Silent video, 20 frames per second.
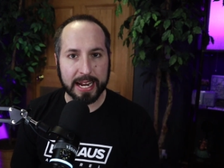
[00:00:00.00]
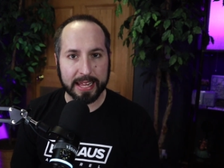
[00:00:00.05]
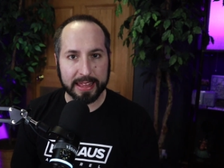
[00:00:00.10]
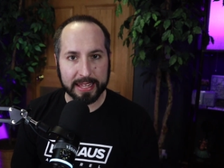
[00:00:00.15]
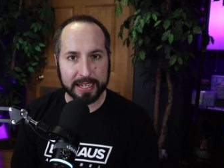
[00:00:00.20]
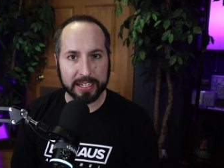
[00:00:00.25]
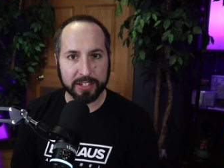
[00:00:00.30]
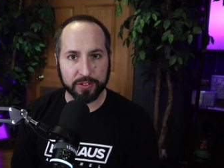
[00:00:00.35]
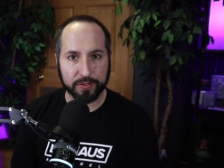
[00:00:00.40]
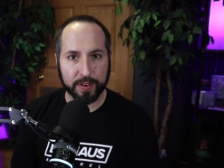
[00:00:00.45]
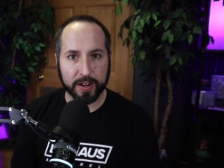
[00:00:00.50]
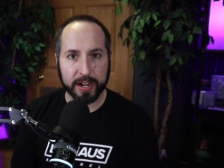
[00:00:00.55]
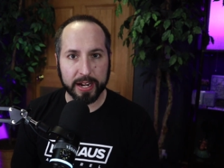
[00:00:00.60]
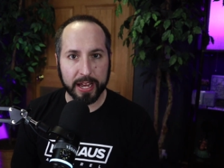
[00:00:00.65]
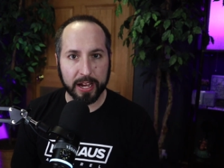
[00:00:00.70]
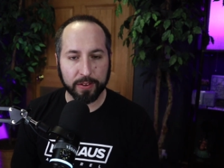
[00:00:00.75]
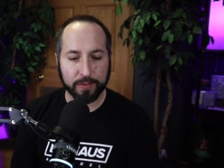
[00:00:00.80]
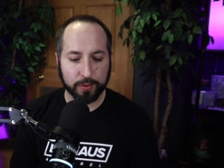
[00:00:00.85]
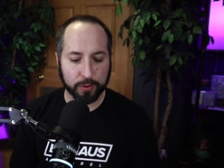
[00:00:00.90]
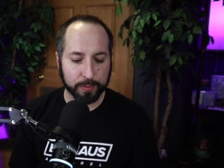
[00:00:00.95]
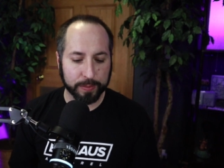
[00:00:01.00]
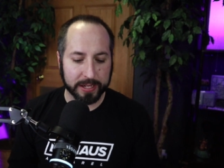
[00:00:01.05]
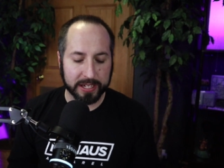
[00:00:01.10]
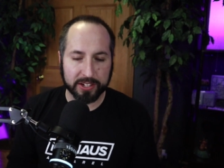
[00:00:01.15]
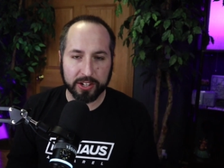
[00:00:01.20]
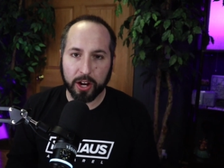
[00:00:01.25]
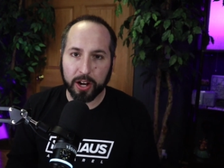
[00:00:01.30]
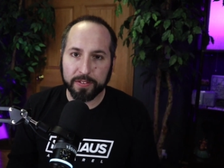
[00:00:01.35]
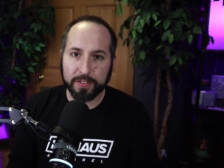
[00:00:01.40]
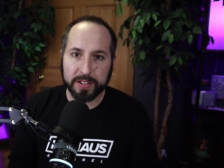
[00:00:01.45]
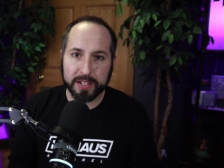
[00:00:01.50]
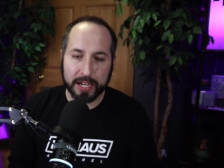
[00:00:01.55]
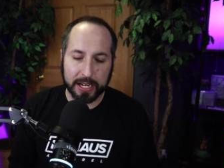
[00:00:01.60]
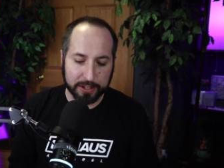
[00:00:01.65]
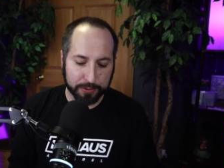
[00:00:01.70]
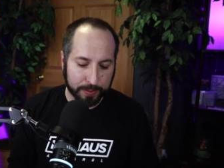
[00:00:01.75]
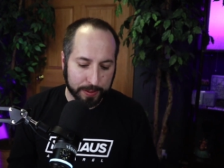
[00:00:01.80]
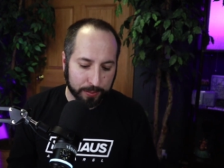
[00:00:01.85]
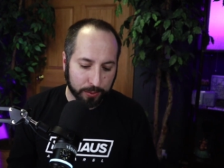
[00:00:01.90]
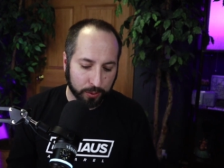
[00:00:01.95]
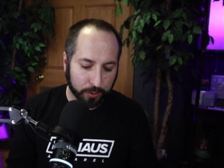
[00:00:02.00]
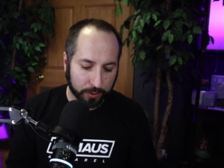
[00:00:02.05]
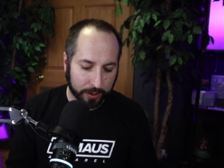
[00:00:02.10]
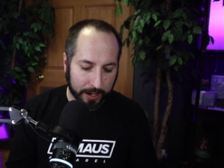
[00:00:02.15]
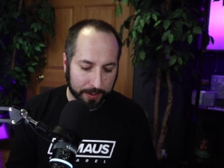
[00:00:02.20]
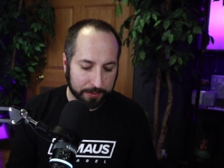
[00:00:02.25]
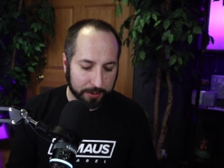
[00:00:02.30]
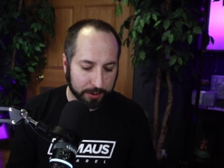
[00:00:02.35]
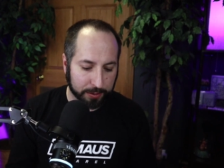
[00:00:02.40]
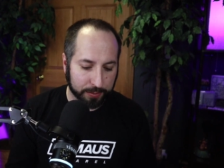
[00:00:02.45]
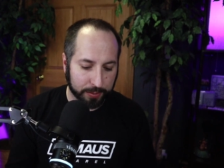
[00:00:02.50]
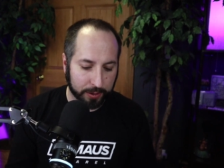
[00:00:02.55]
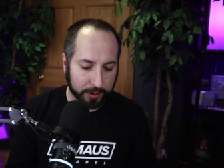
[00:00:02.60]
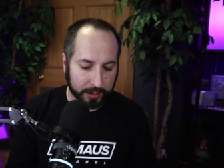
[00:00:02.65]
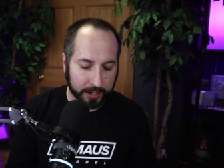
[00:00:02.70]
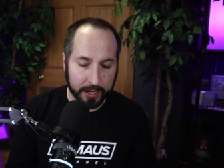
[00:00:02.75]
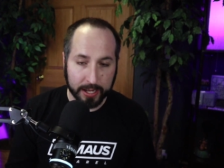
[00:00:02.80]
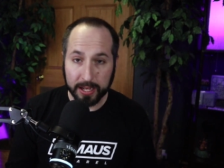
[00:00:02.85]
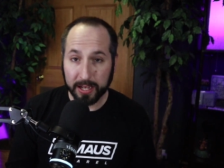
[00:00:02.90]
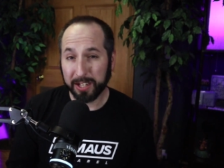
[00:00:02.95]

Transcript: I think, is very helpful, because oftentimes people will come to the book,